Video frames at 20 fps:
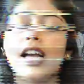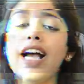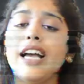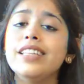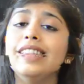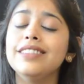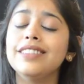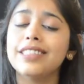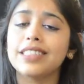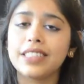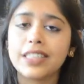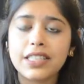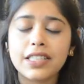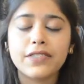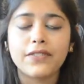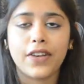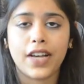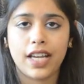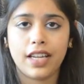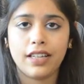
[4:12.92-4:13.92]
And this is
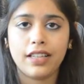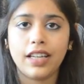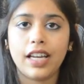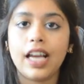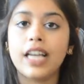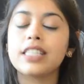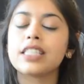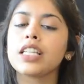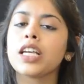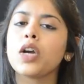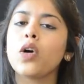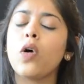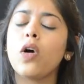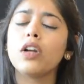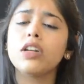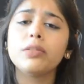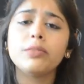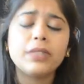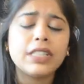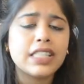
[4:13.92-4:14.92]
why, as
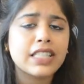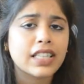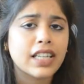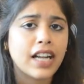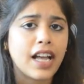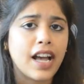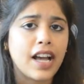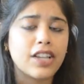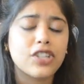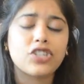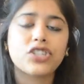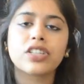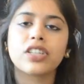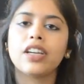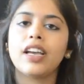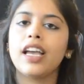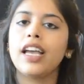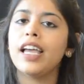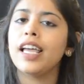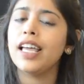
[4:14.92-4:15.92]
economies crashed,
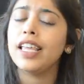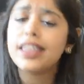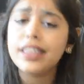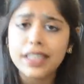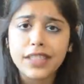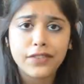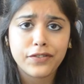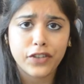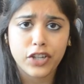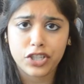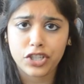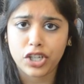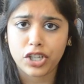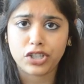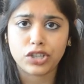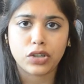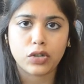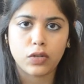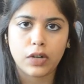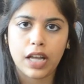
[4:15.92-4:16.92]
health
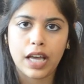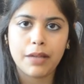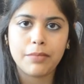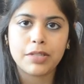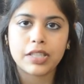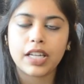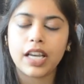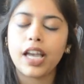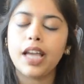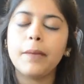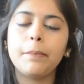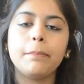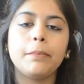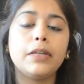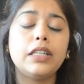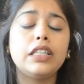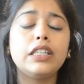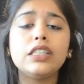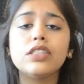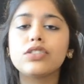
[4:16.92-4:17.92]
infrastructure collapsed, and
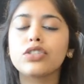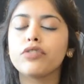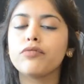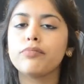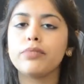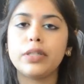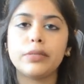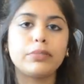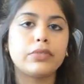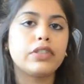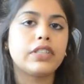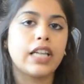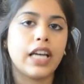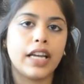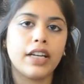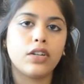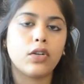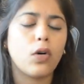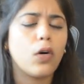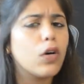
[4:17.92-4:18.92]
millions of people
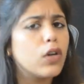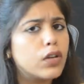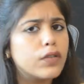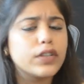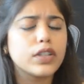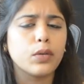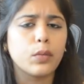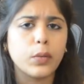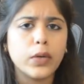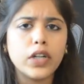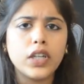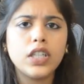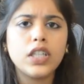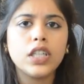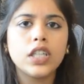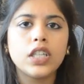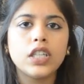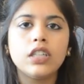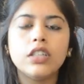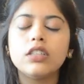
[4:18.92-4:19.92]
died all over the world,
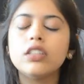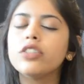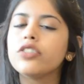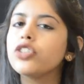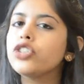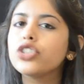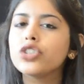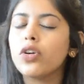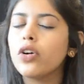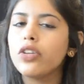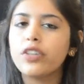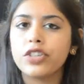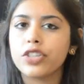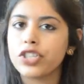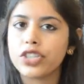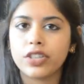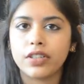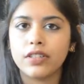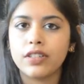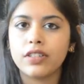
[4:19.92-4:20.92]
the rich got
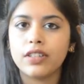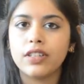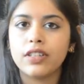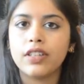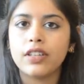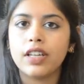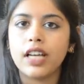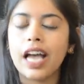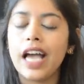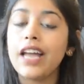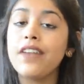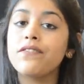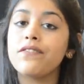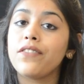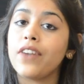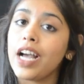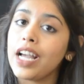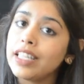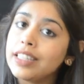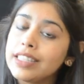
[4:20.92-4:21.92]
richer. And
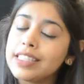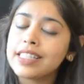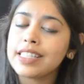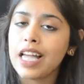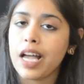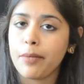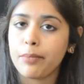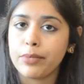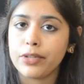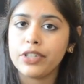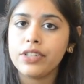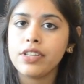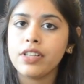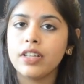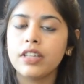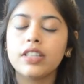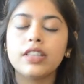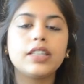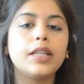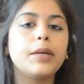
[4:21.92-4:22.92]
while this
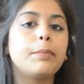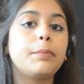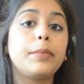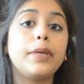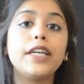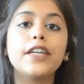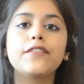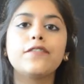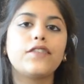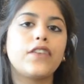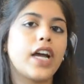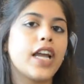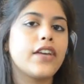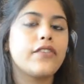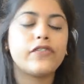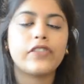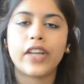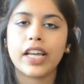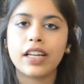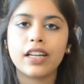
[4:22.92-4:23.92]
happened, the big
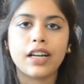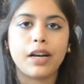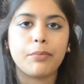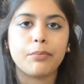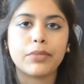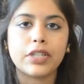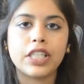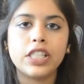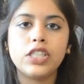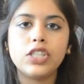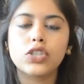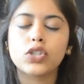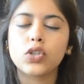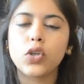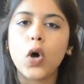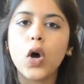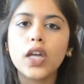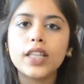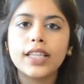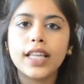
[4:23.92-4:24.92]
five tech companies
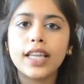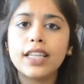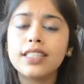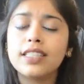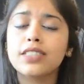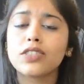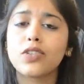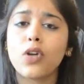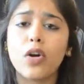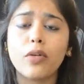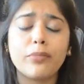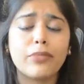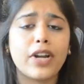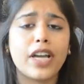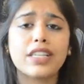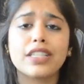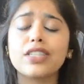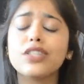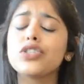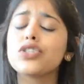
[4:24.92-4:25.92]
saw their stock
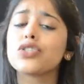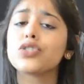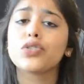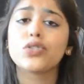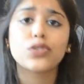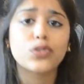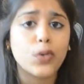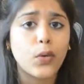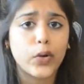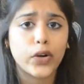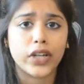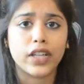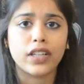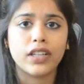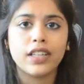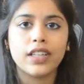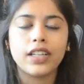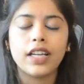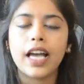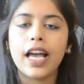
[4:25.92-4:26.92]
prices
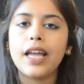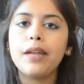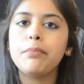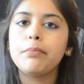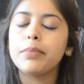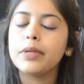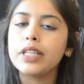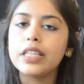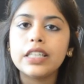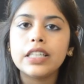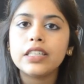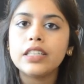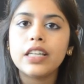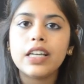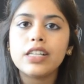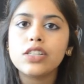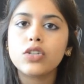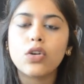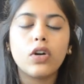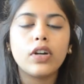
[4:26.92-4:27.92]
soaring, and
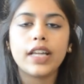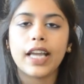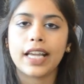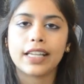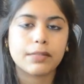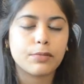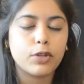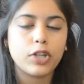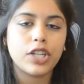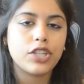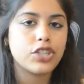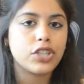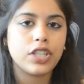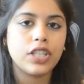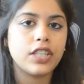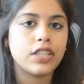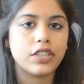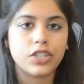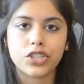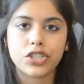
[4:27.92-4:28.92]
billionaires got
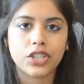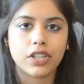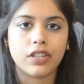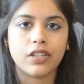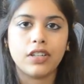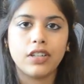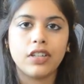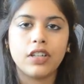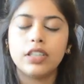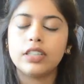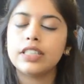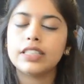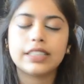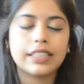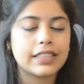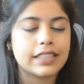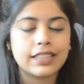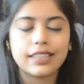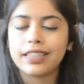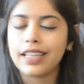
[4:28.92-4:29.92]
exponentially richer. This
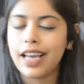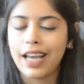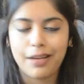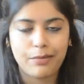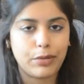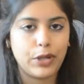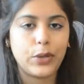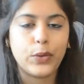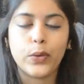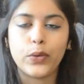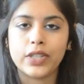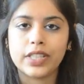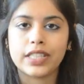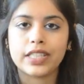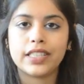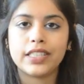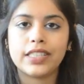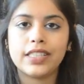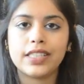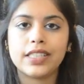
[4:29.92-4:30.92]
isn't a happy
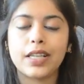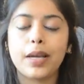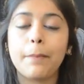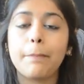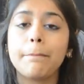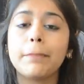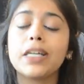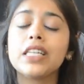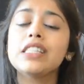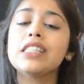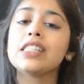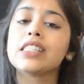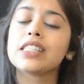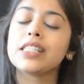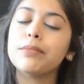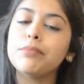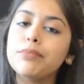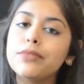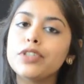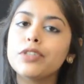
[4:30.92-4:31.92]
coincidence, but a
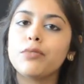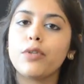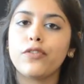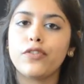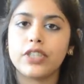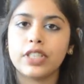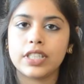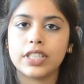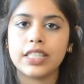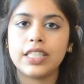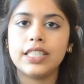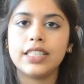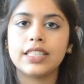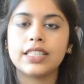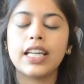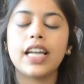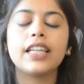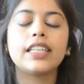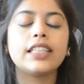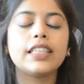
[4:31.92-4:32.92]
symptom of a disease
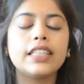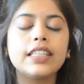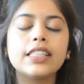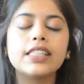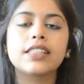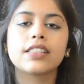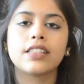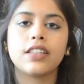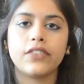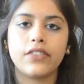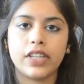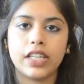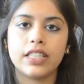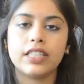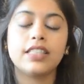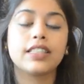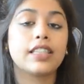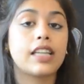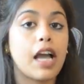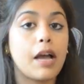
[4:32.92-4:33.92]
that is
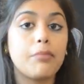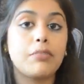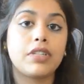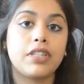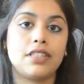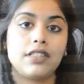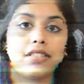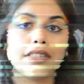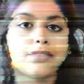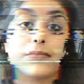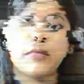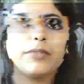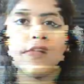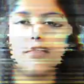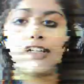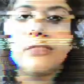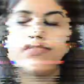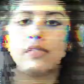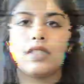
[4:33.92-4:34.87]
surveillance capitalism.